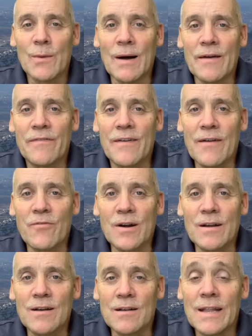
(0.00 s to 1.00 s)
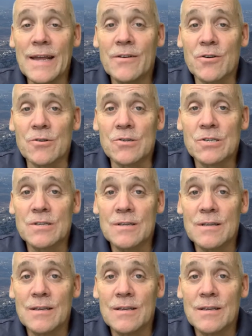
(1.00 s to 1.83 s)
of my favorite leaders